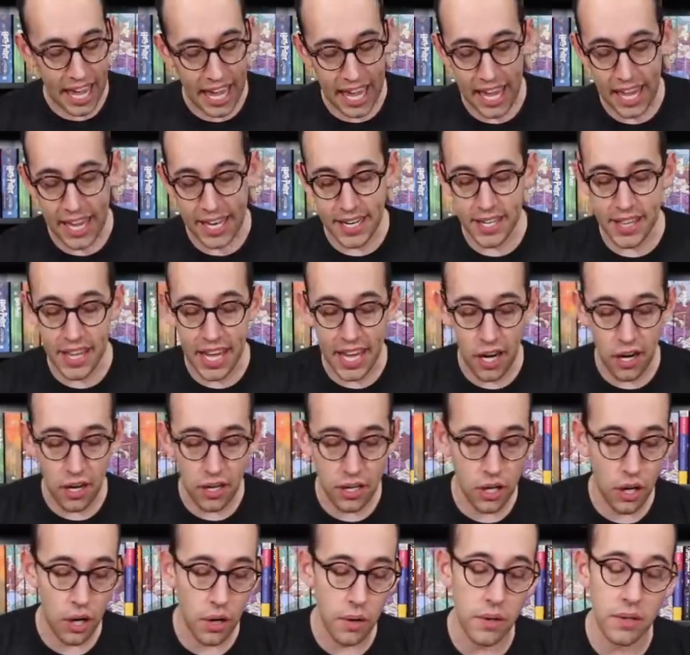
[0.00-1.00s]
and they
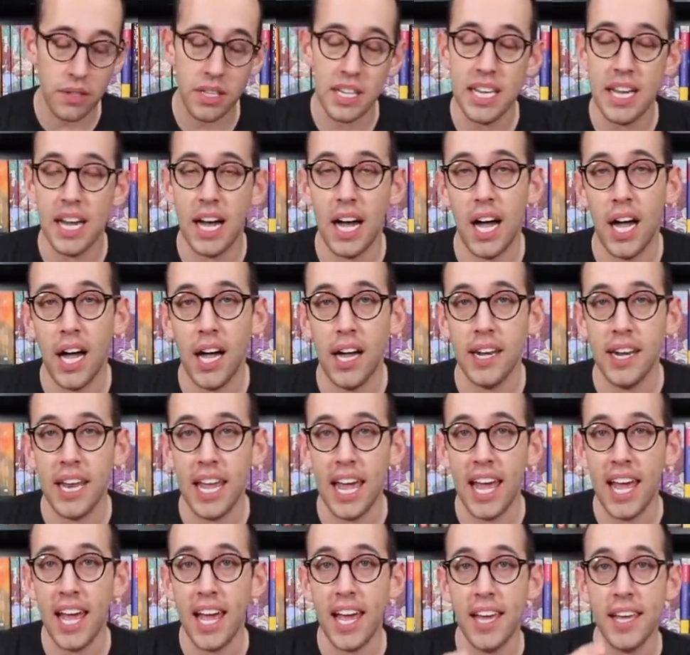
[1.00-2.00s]
are currently on
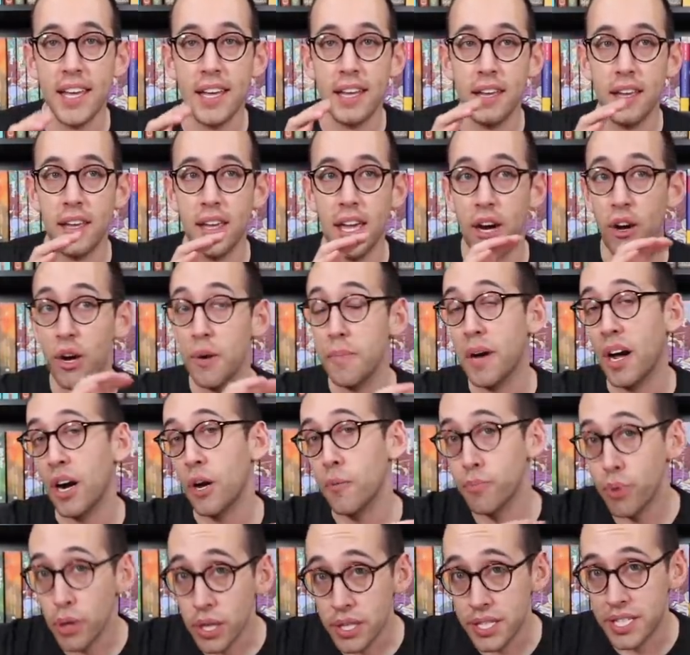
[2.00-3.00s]
a Harry
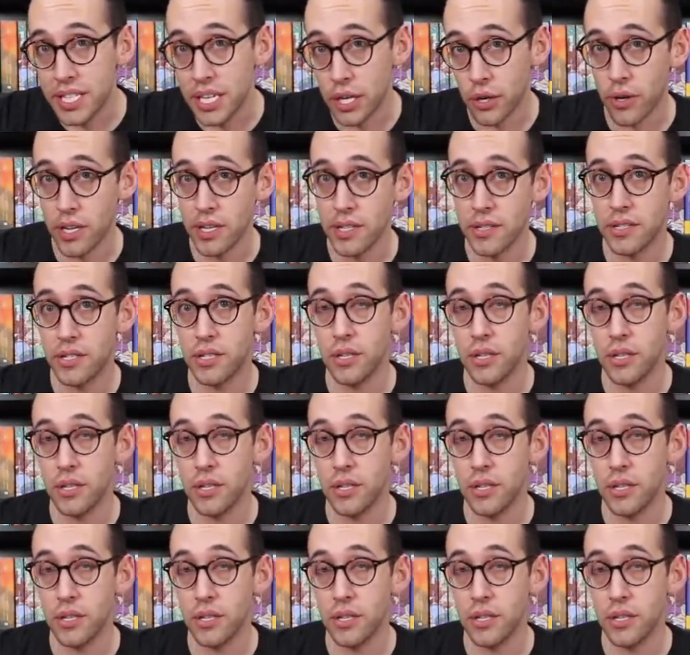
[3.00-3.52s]
Potter book series.